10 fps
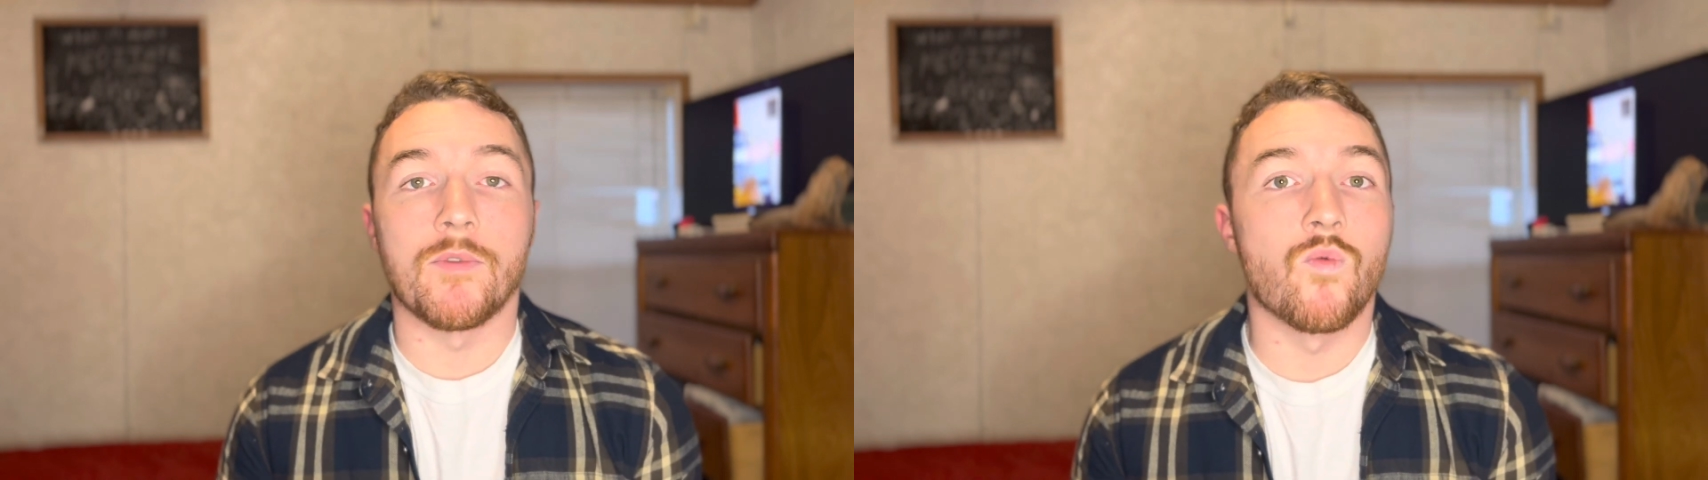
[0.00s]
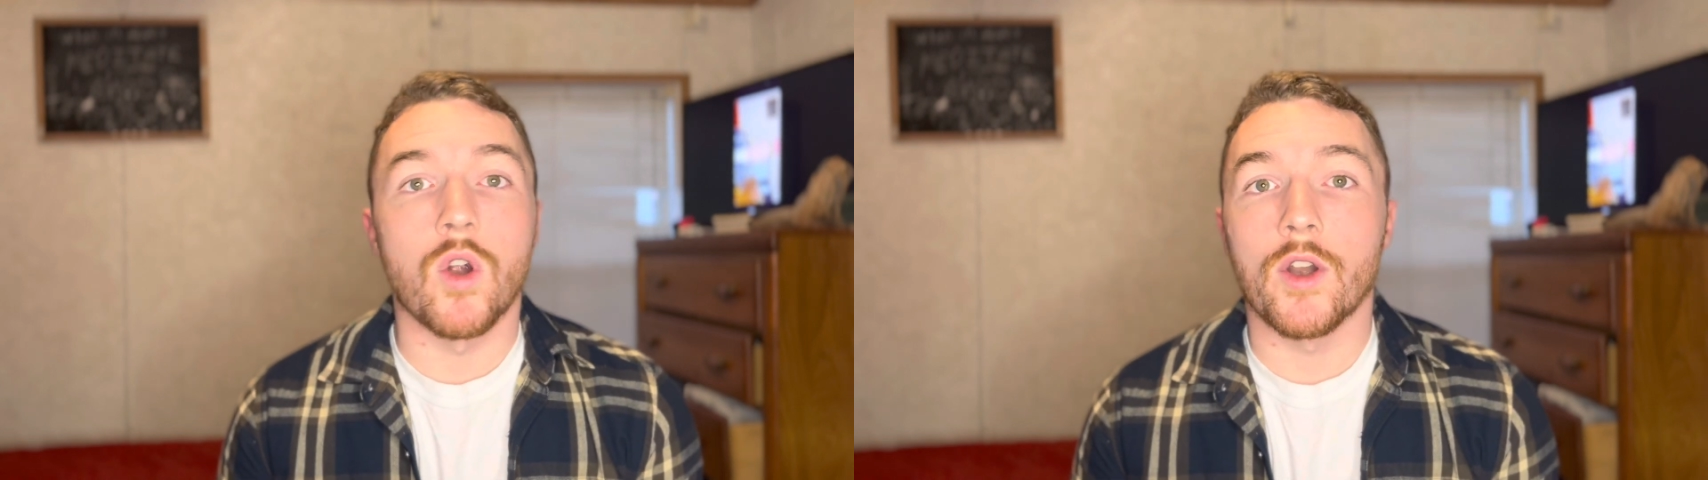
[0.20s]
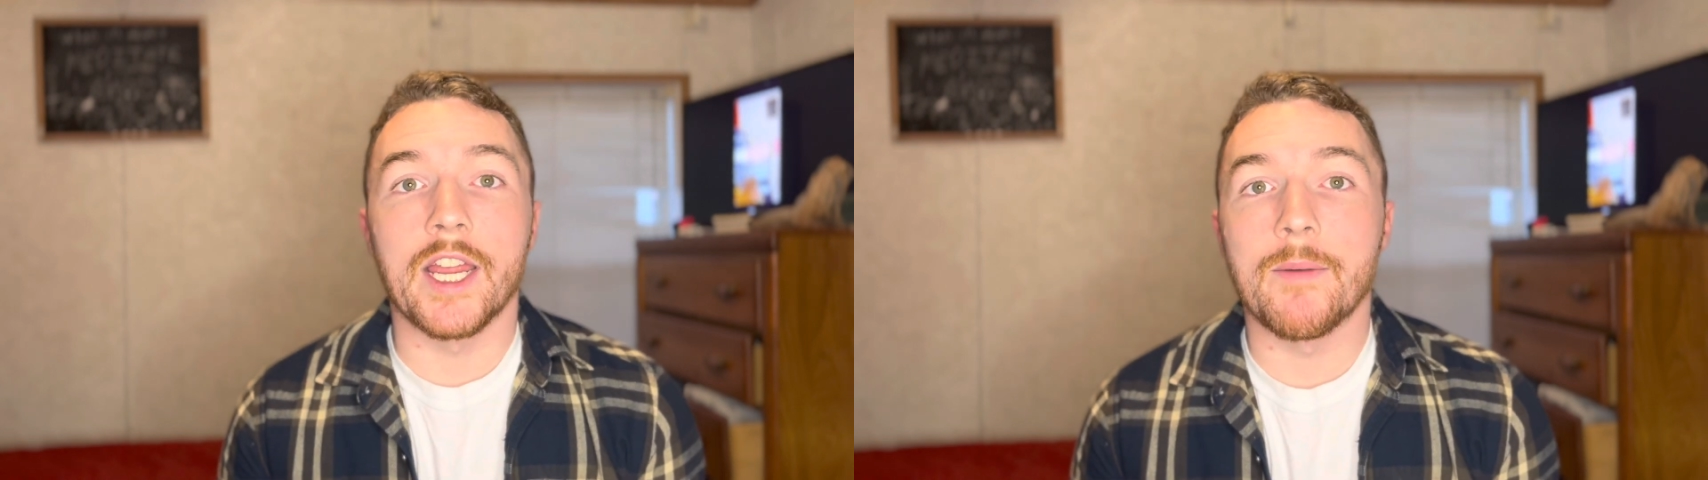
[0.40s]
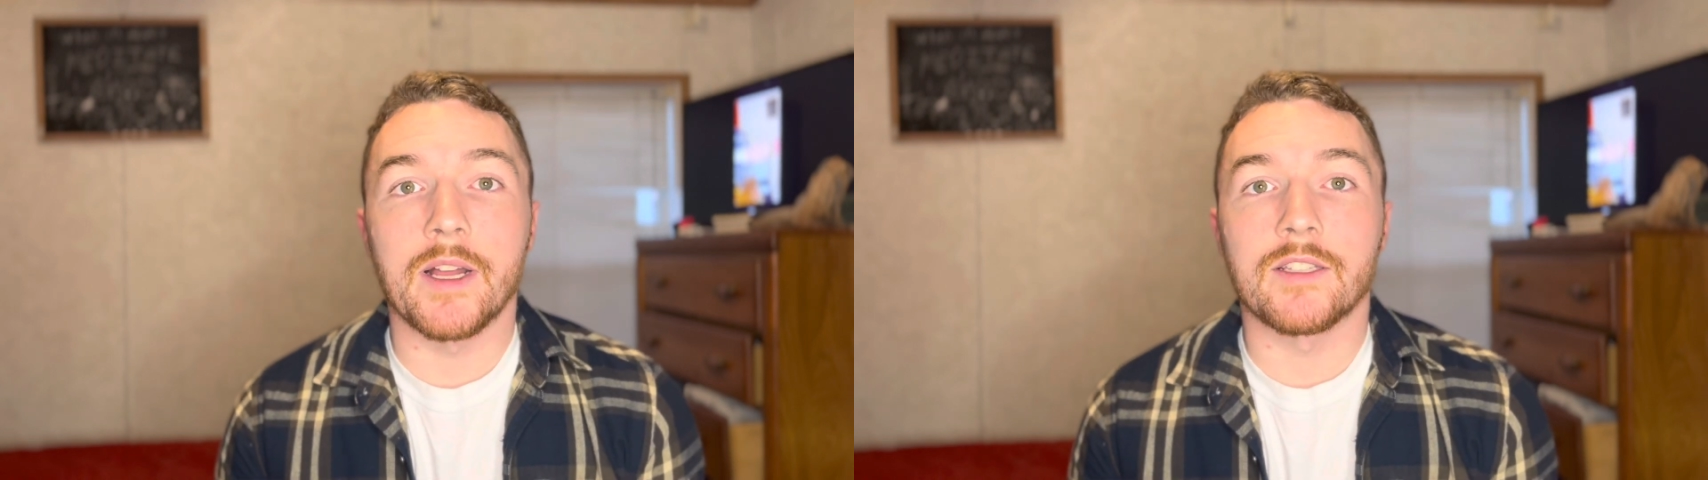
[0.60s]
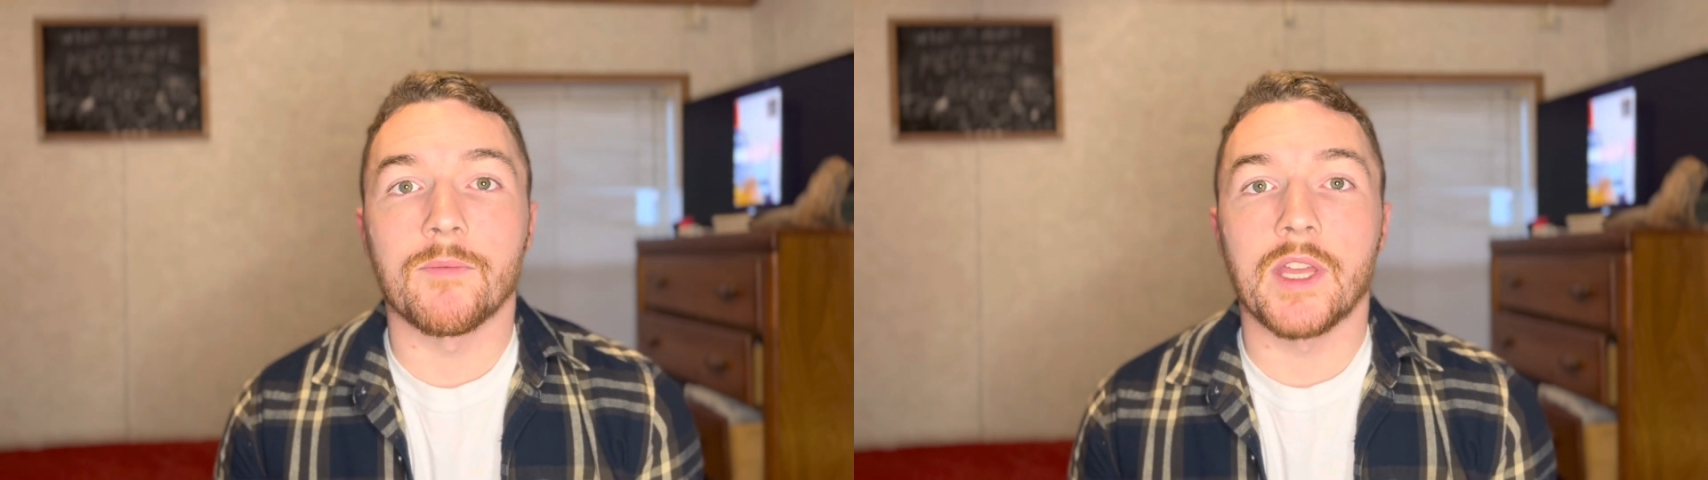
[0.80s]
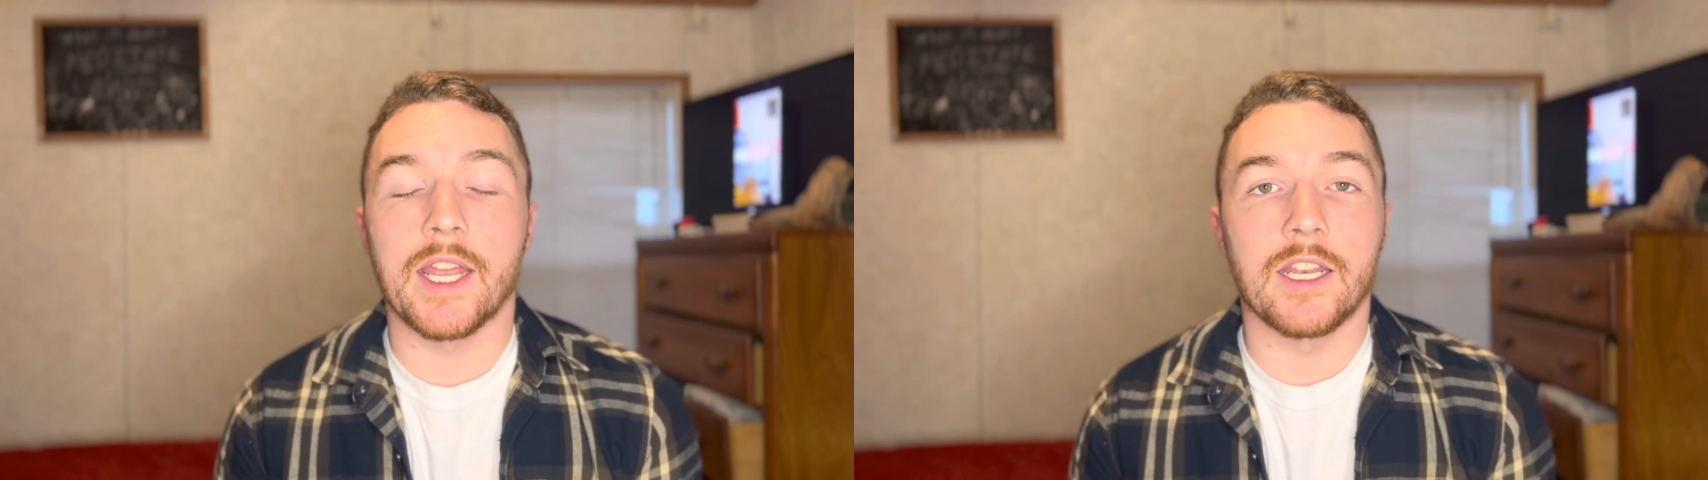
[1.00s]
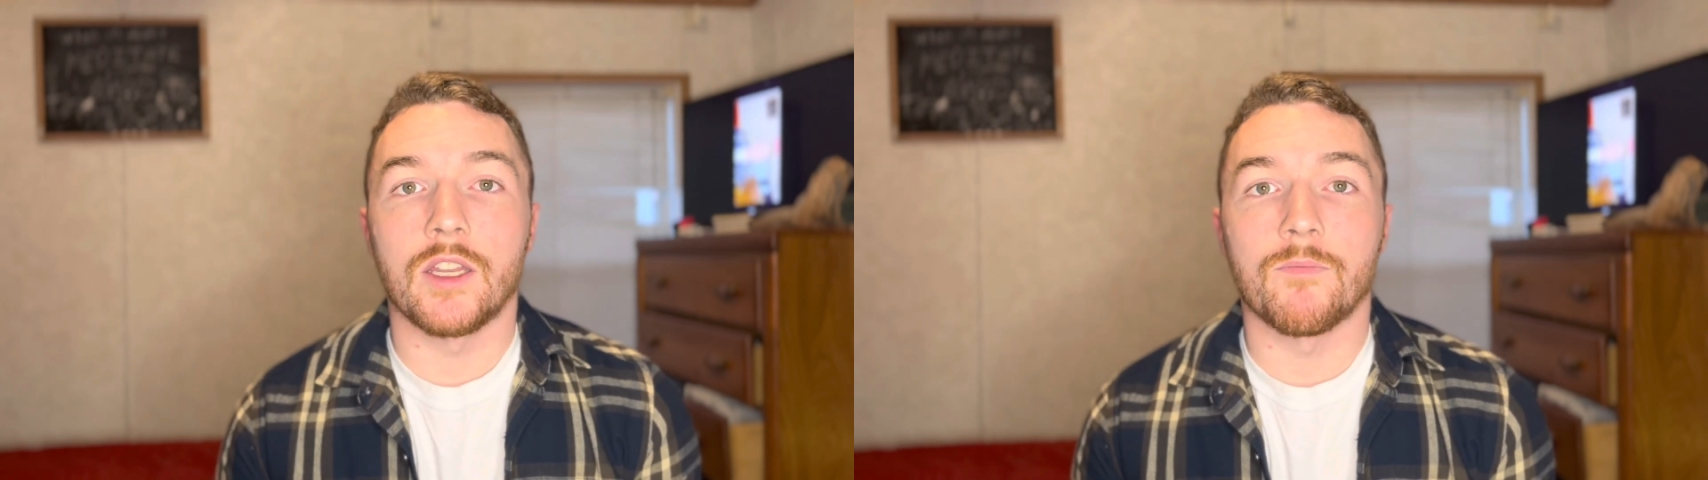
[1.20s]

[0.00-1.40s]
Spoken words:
worrying about something,